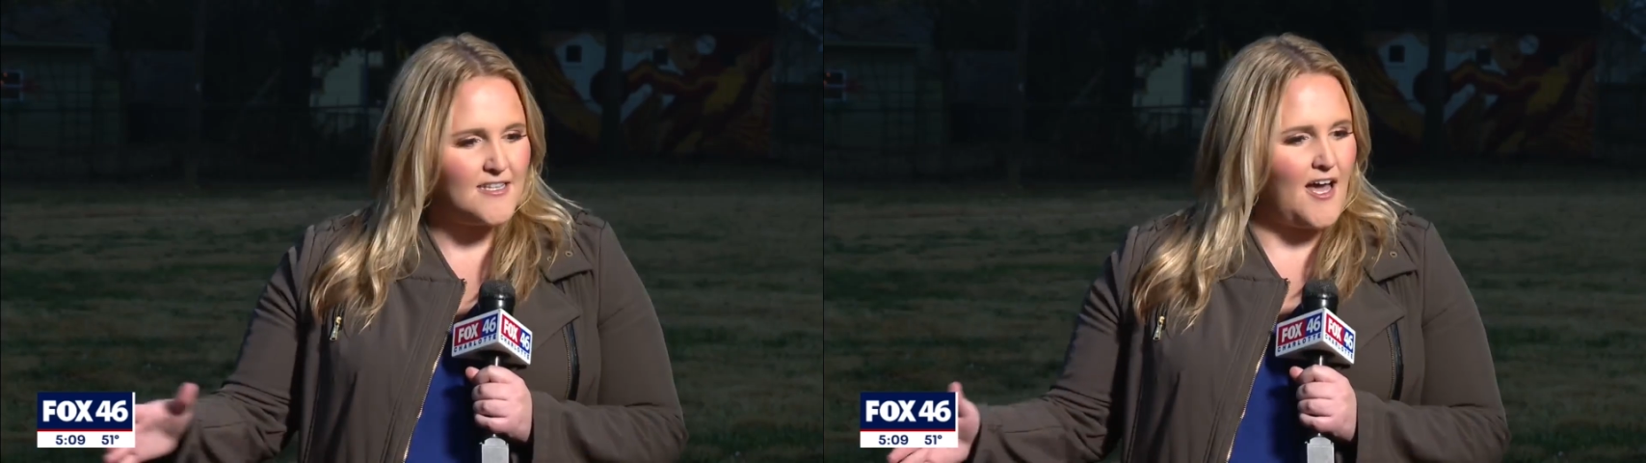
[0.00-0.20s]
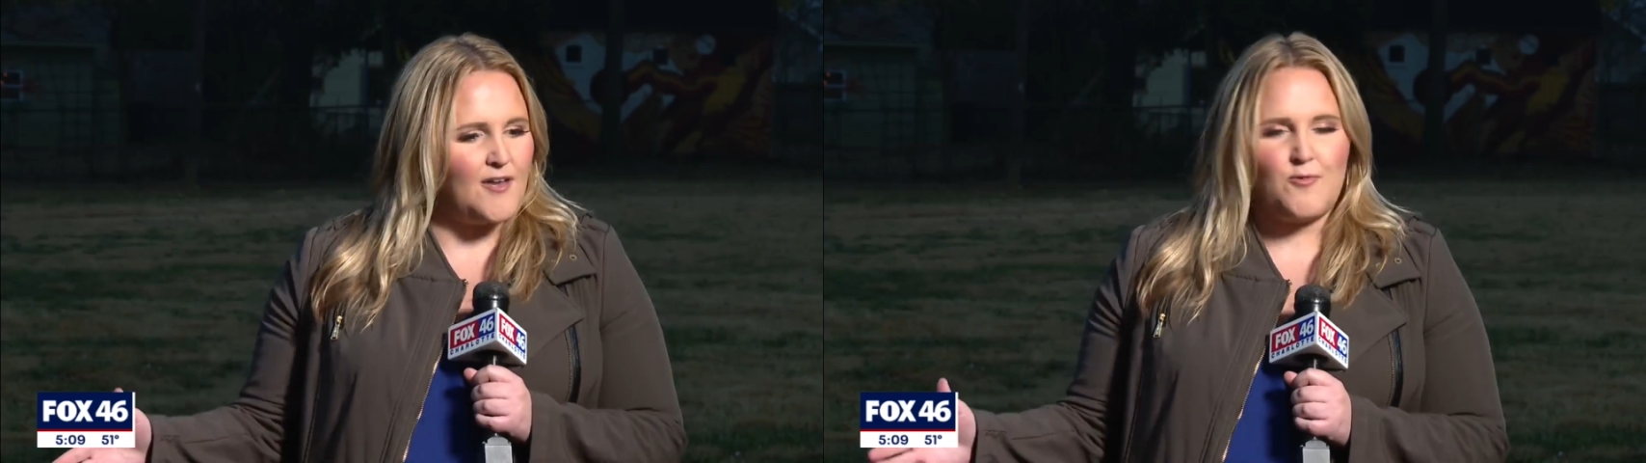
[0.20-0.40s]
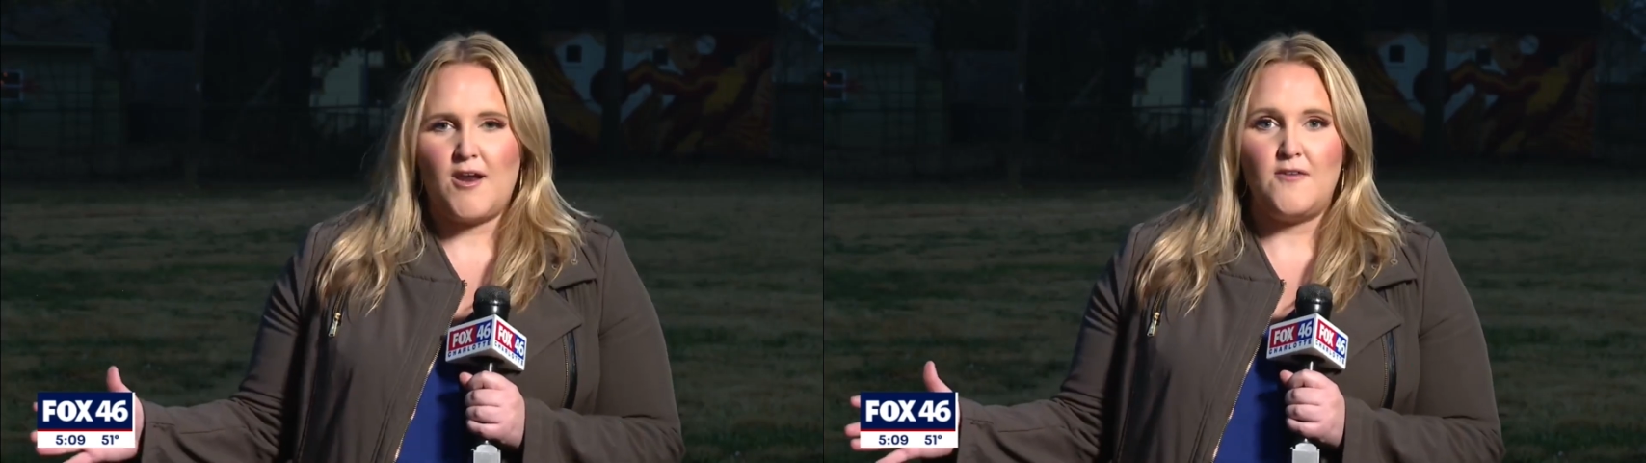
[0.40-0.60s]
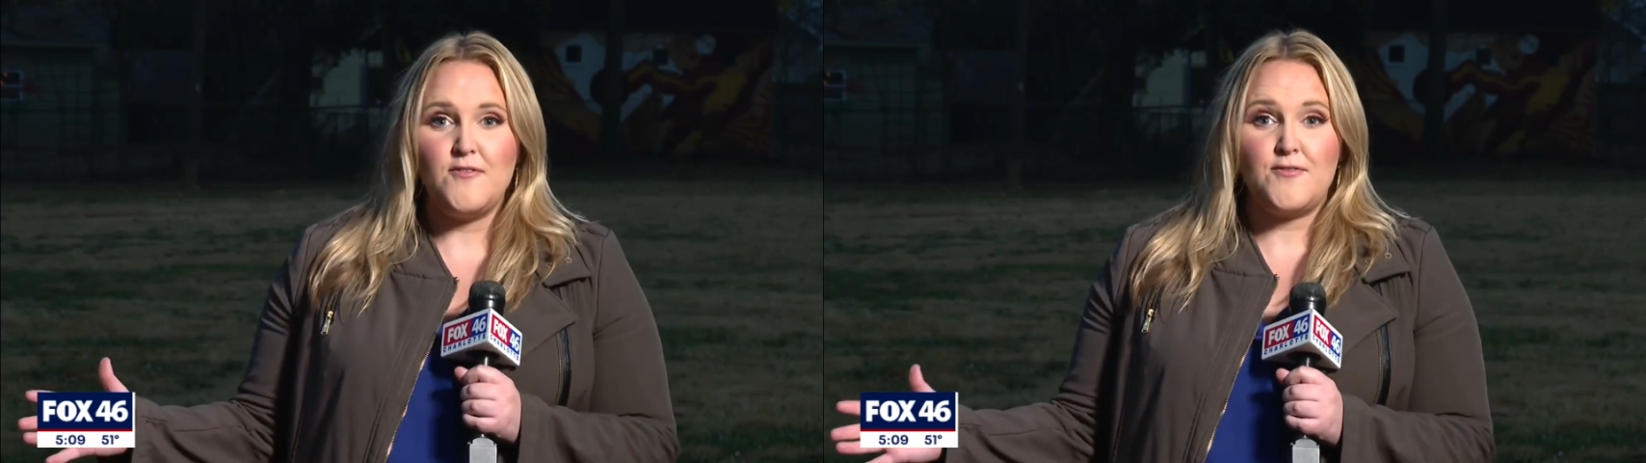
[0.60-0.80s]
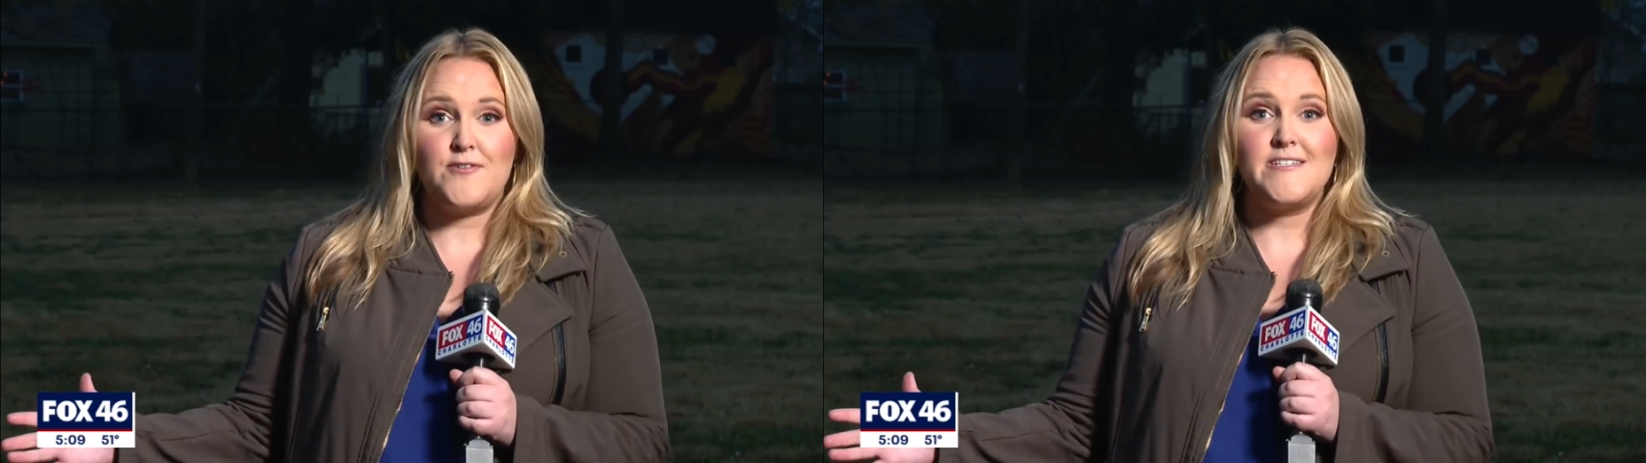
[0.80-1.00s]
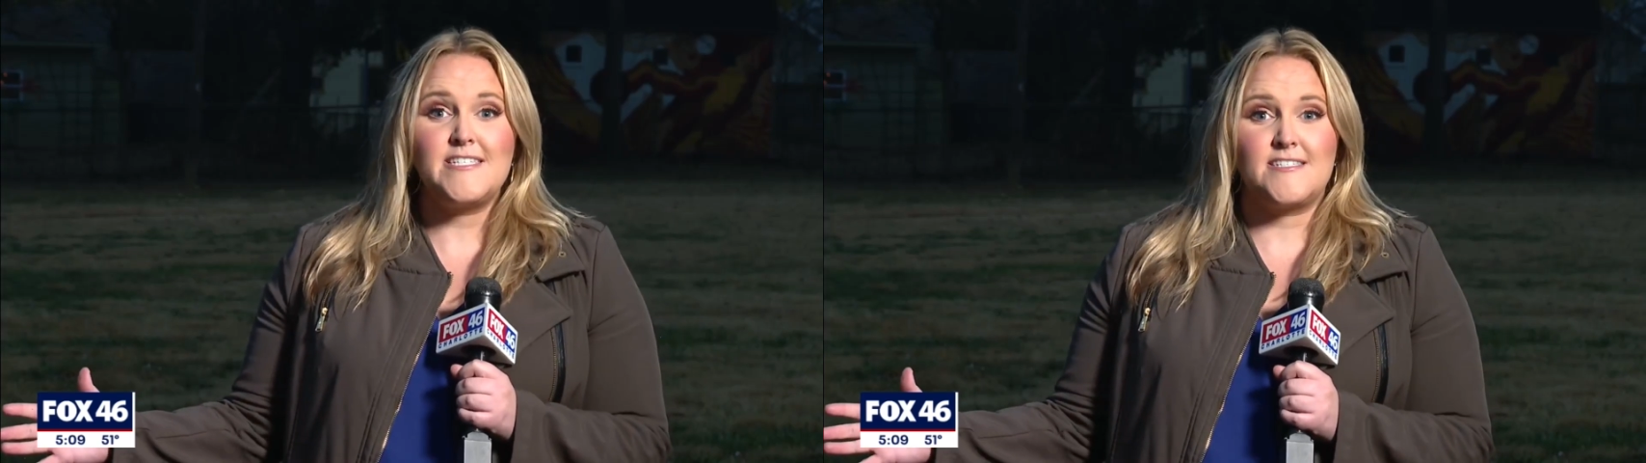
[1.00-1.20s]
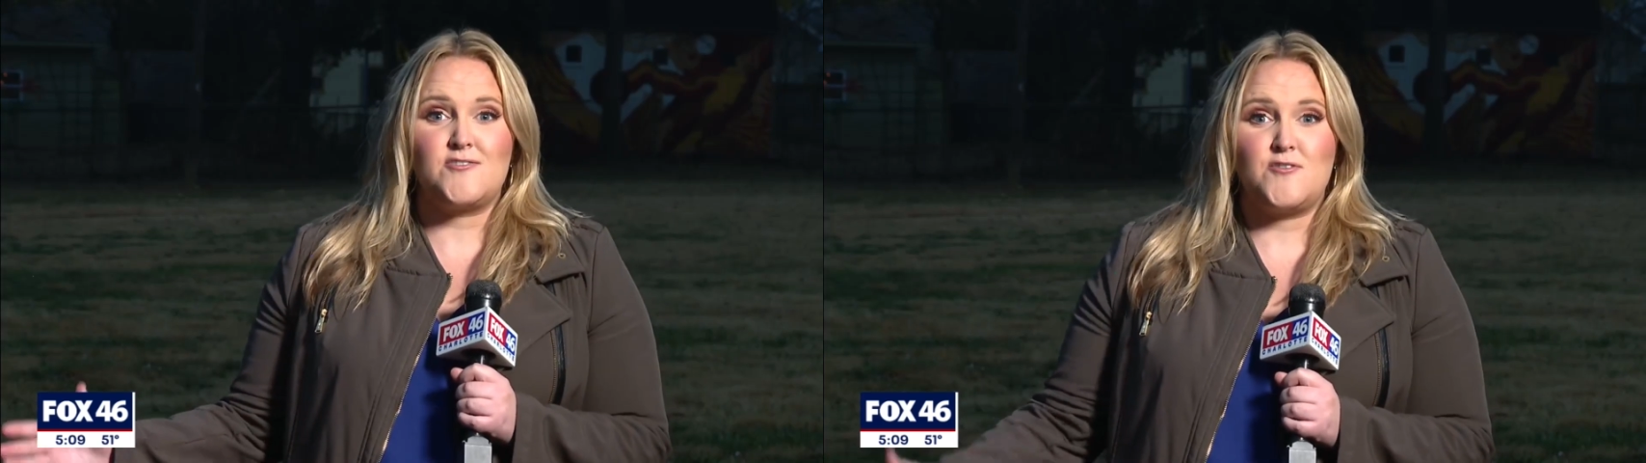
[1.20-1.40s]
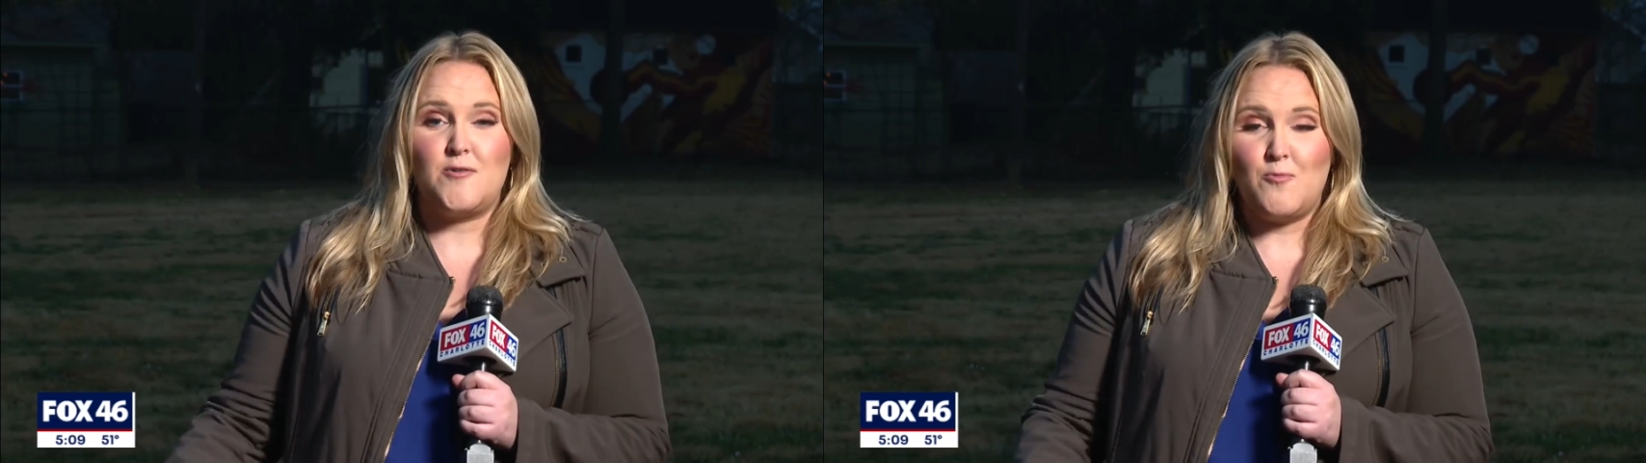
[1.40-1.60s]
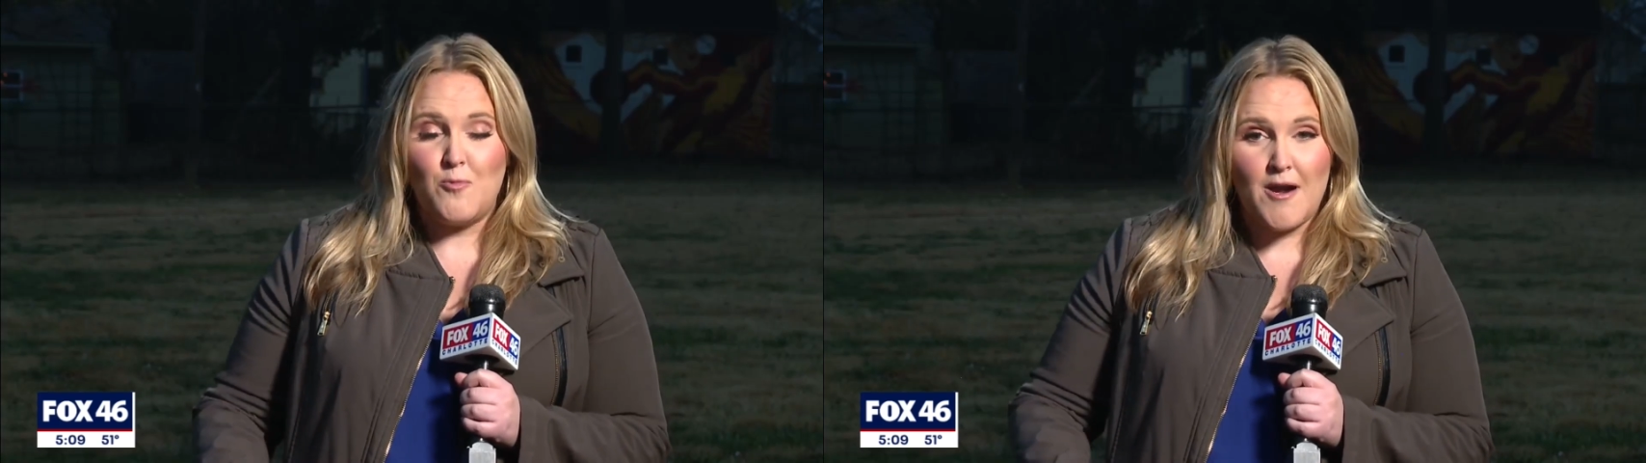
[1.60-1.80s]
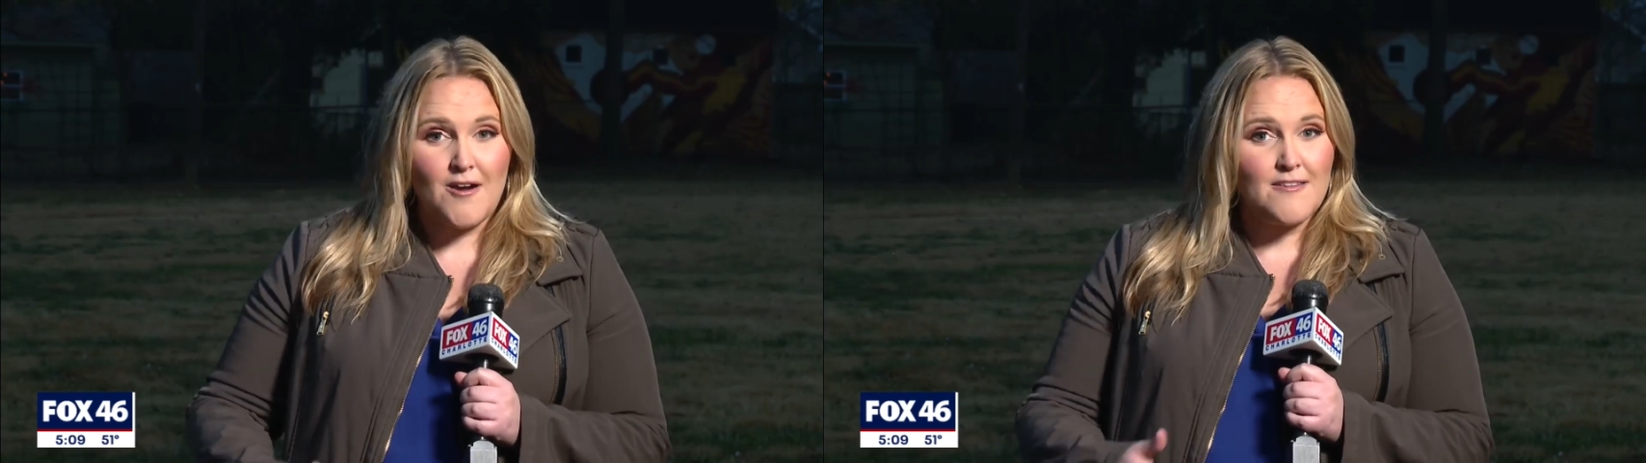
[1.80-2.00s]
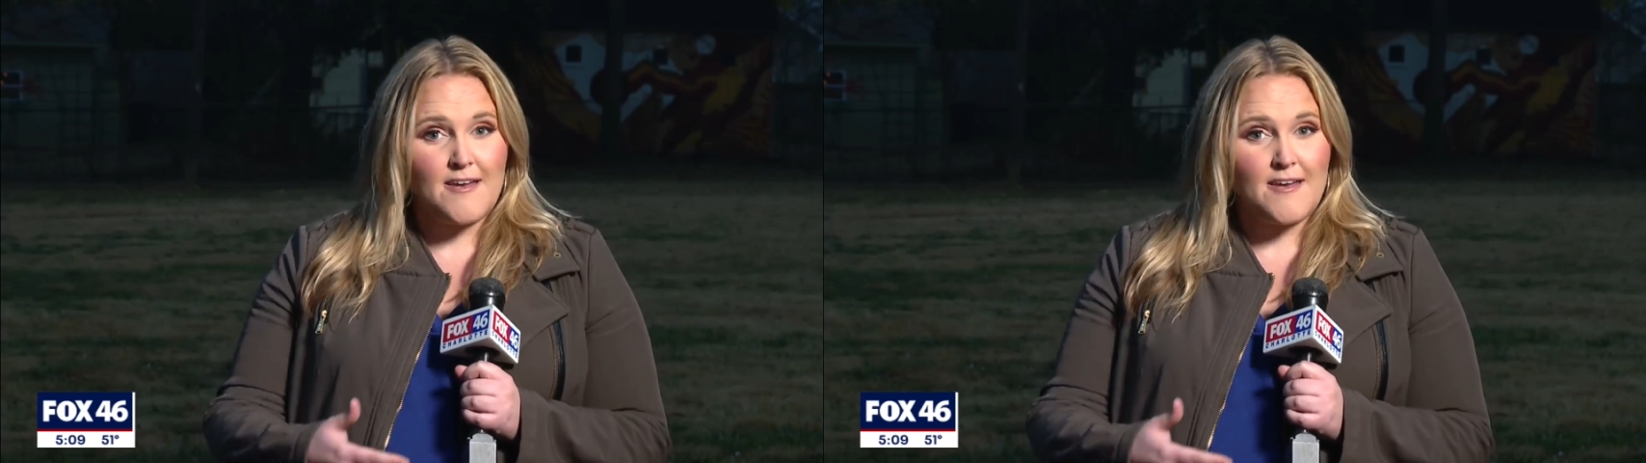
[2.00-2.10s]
lot right off of 36th Street where we